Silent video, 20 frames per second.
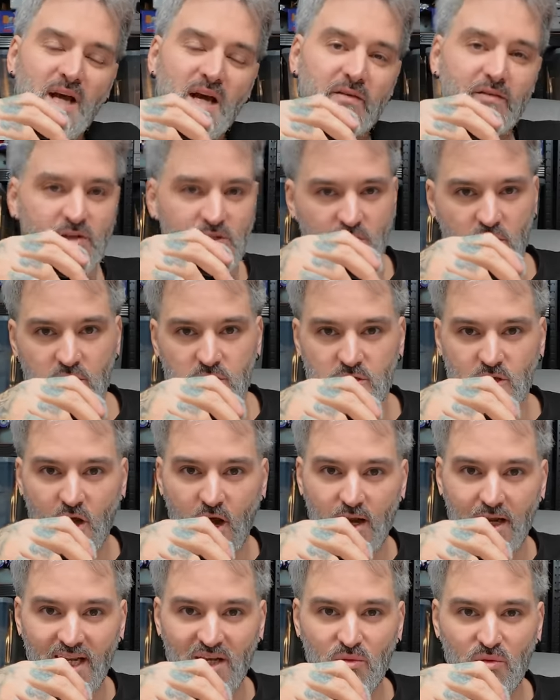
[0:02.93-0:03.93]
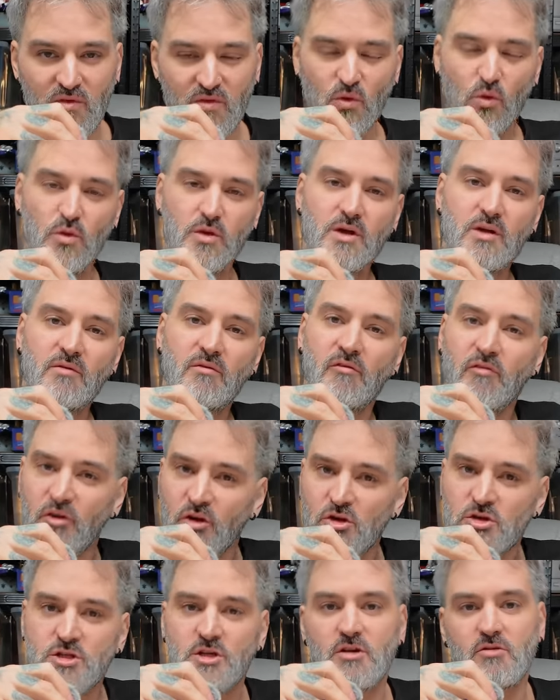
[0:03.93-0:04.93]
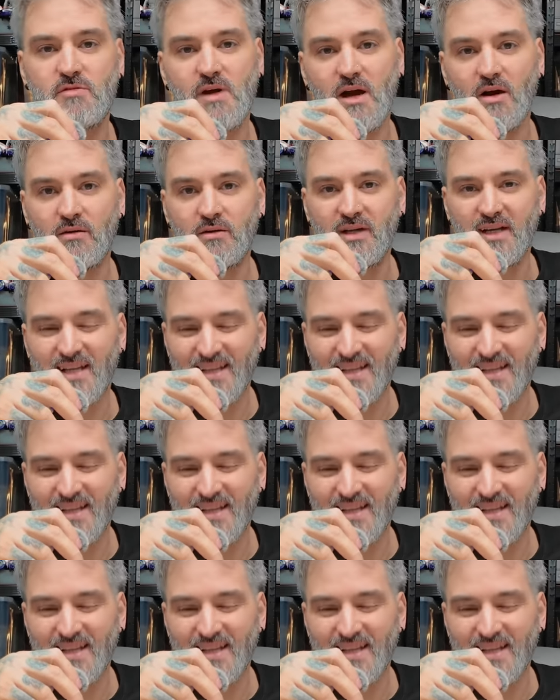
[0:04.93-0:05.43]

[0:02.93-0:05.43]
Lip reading: ever so slightly with all the confusion around